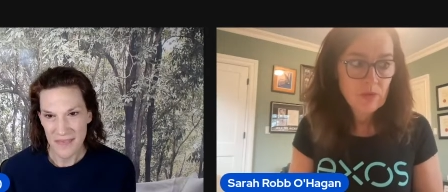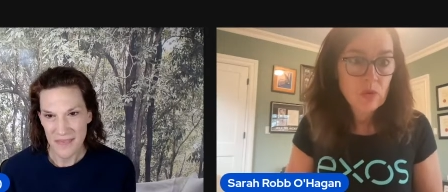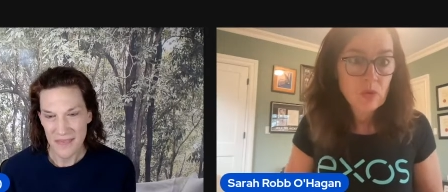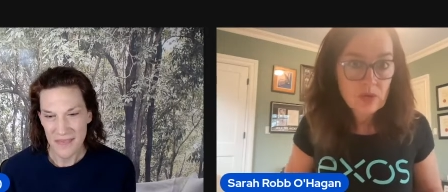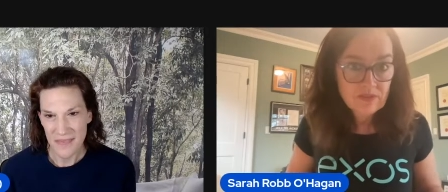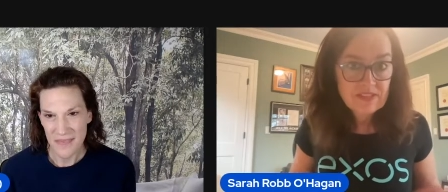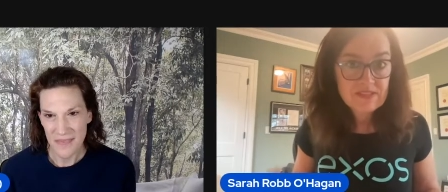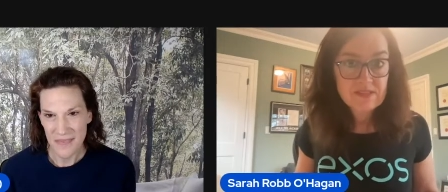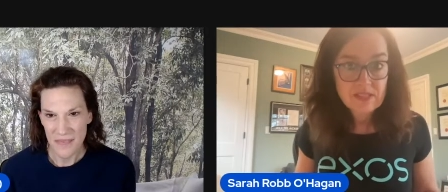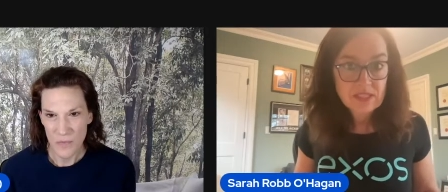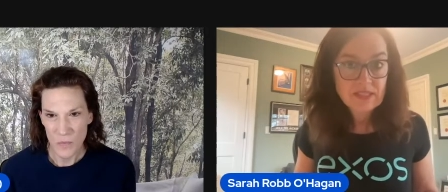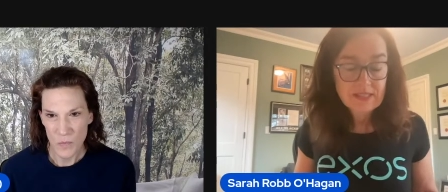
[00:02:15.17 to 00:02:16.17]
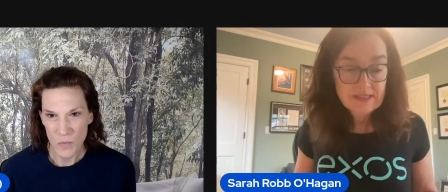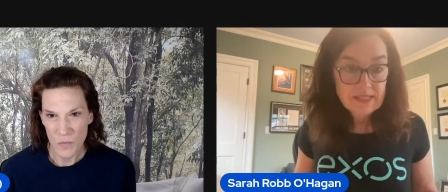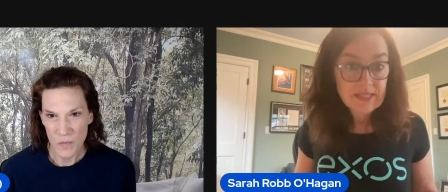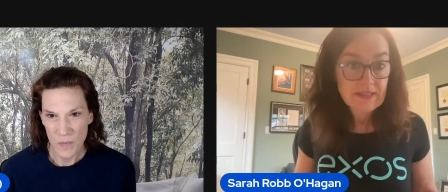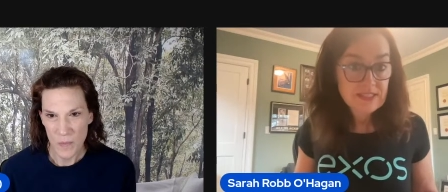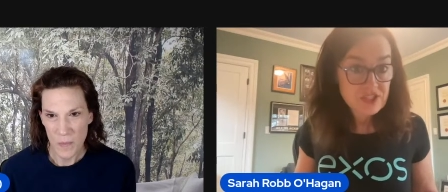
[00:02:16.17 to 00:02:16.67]
Speaker 1: all of us sitting in,
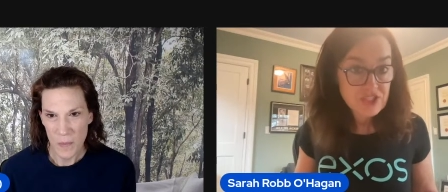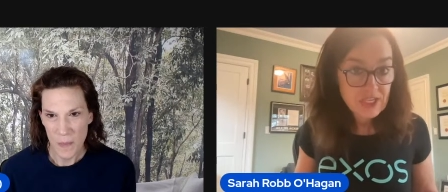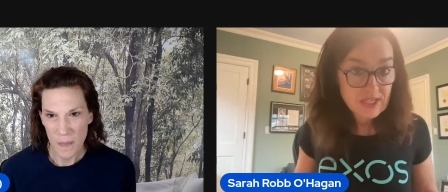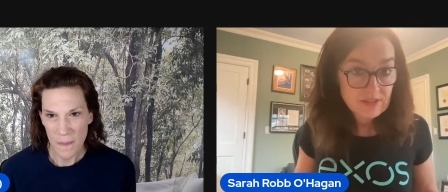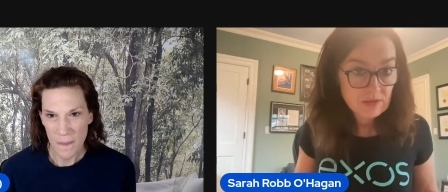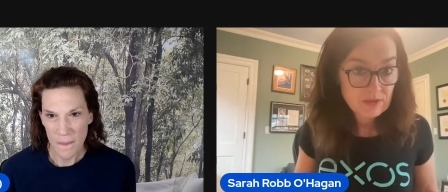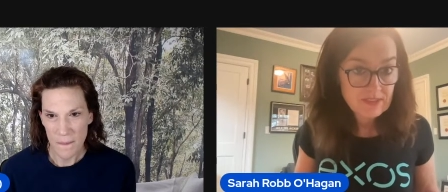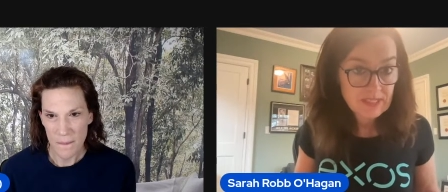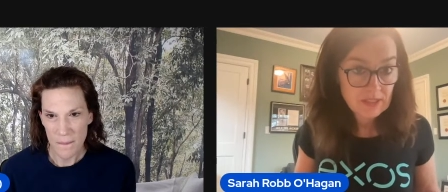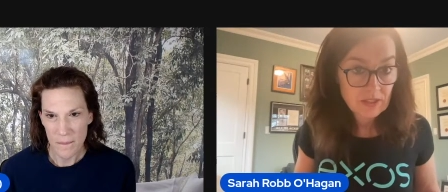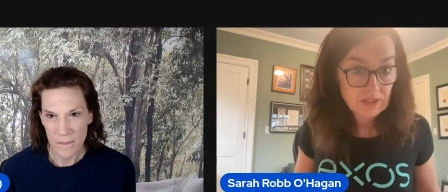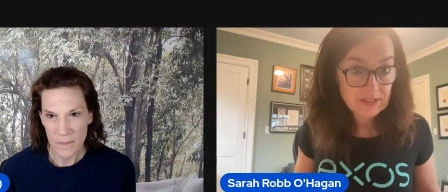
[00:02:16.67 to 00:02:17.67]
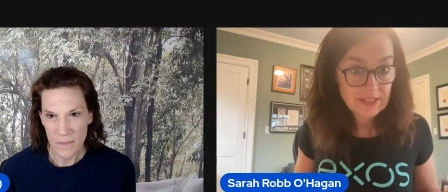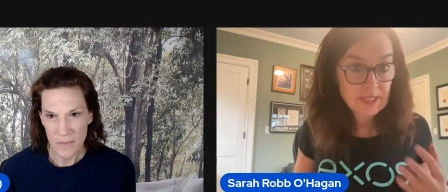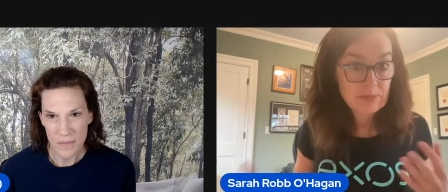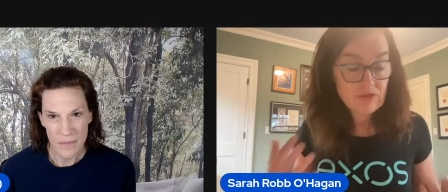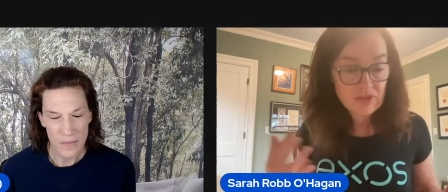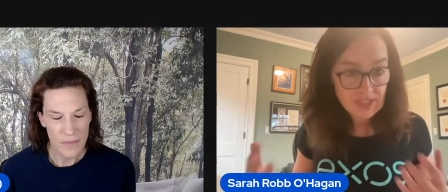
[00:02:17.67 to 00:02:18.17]
in these chairs all day long like
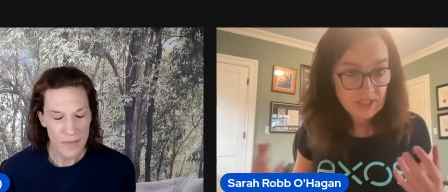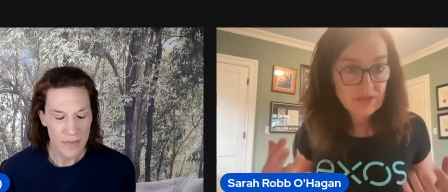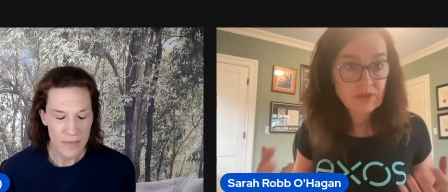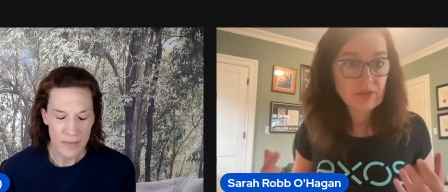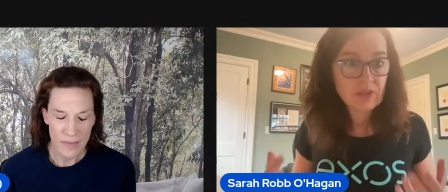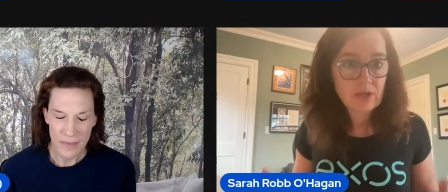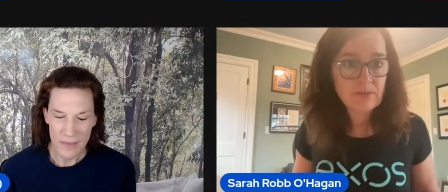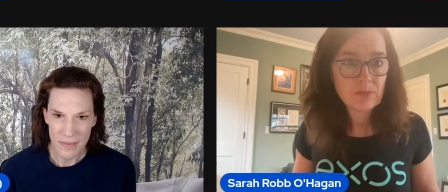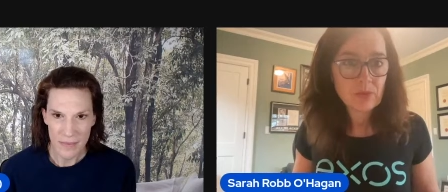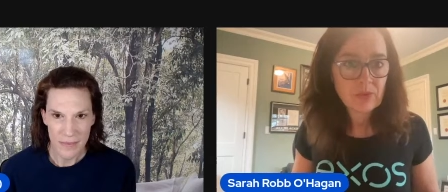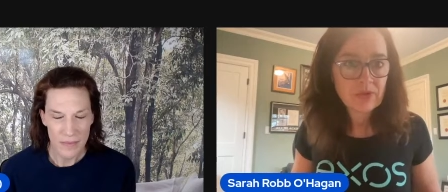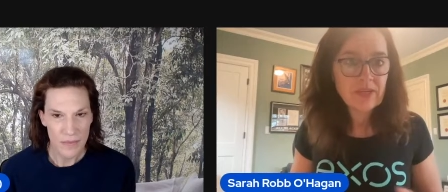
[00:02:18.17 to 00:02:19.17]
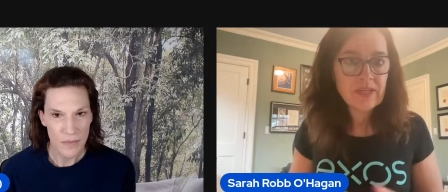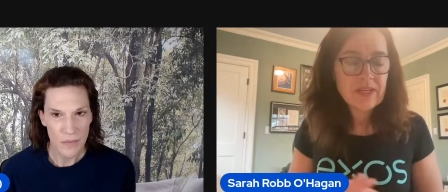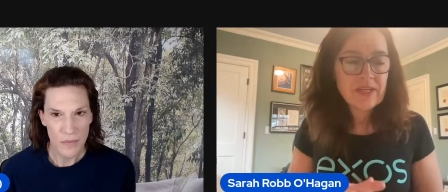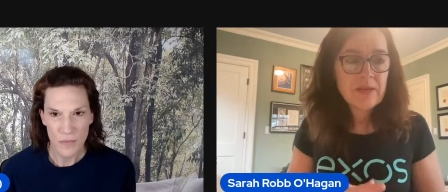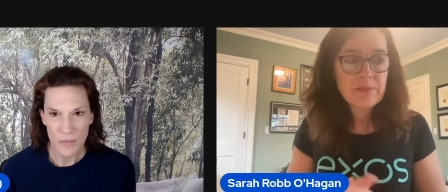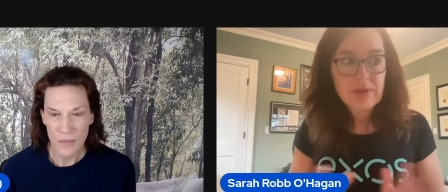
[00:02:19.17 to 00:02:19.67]
i'm trying to do a lot more
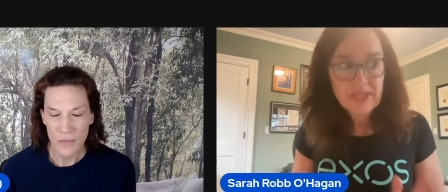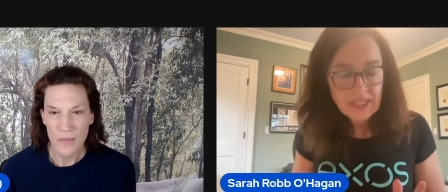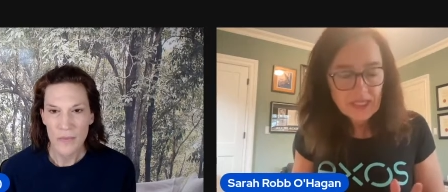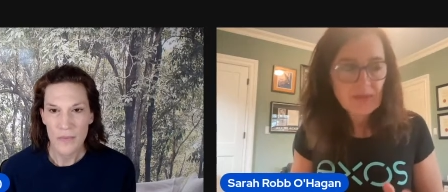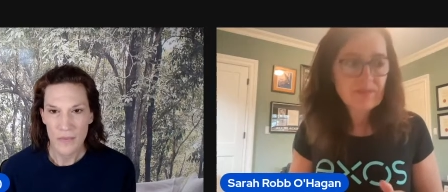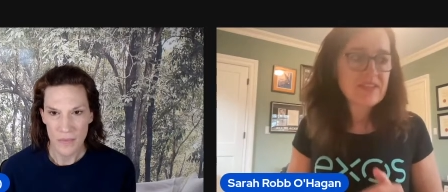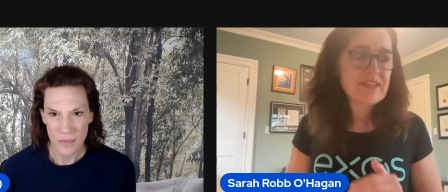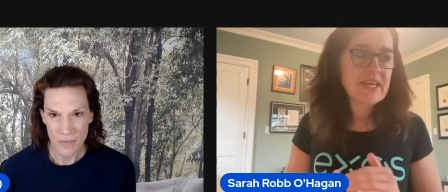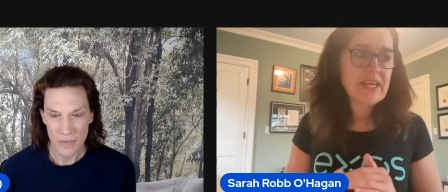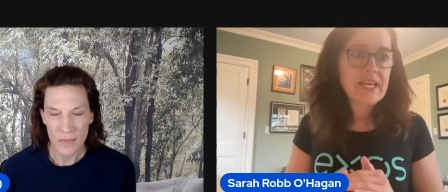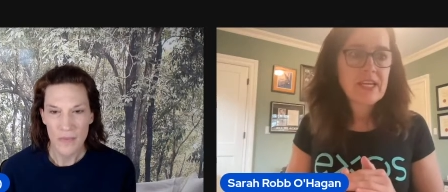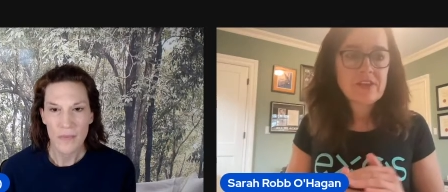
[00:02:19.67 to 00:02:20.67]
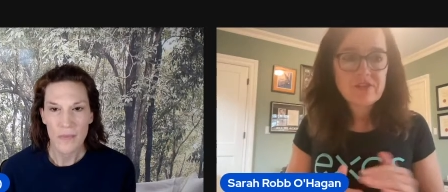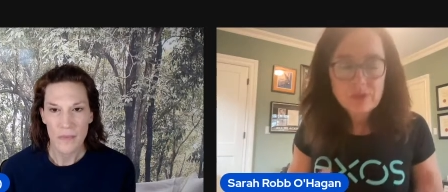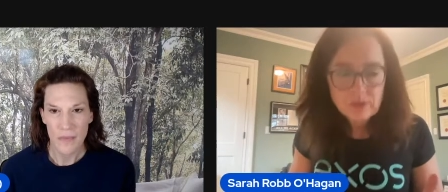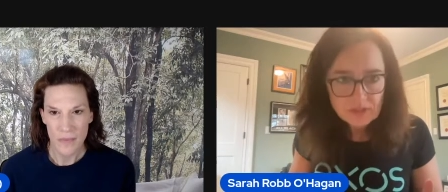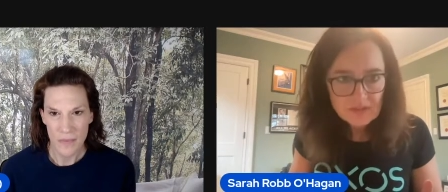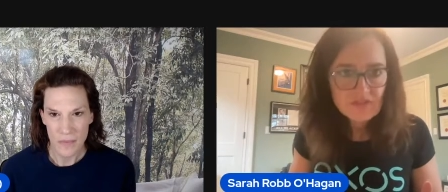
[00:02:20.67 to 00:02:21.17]
breaking up the day do a
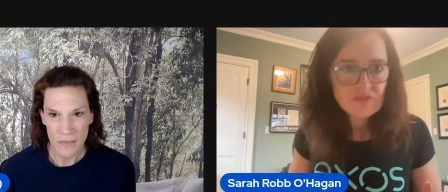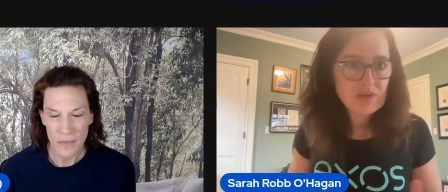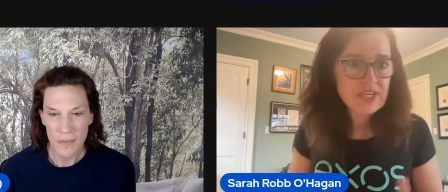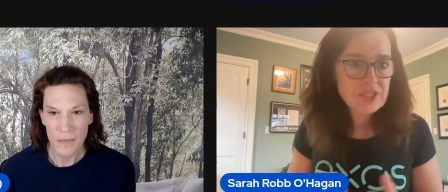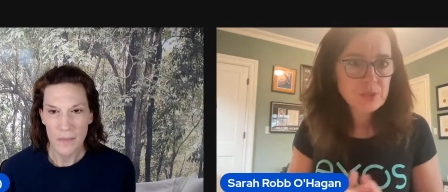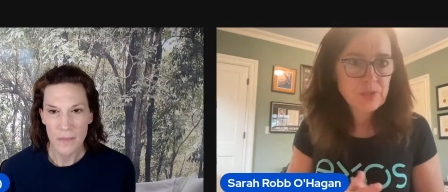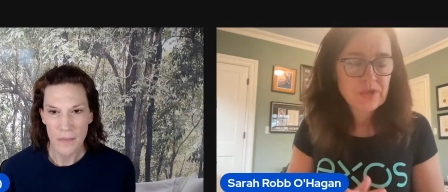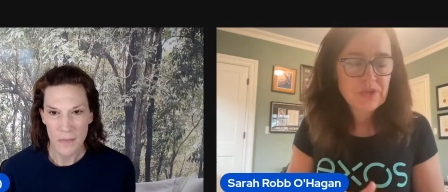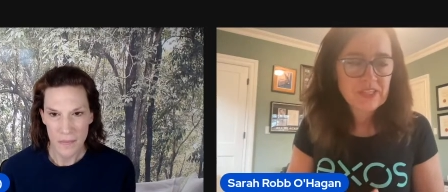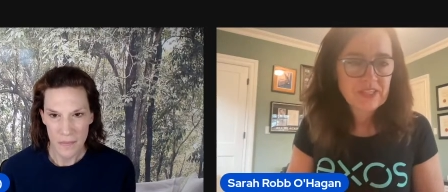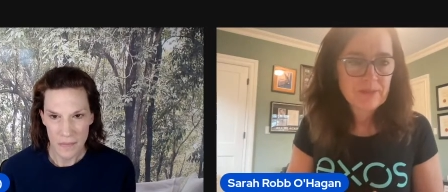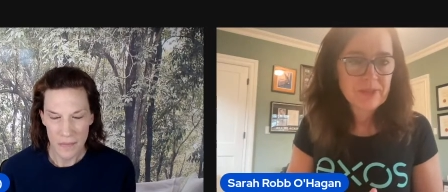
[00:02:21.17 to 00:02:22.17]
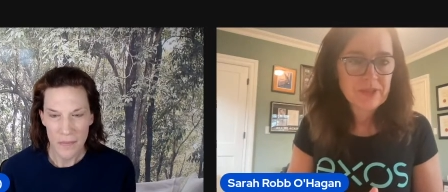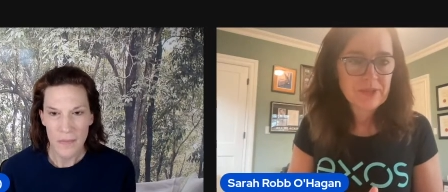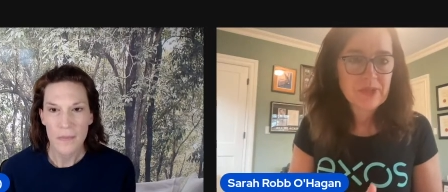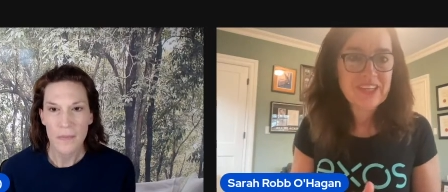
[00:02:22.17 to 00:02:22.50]
little stretch work in the middle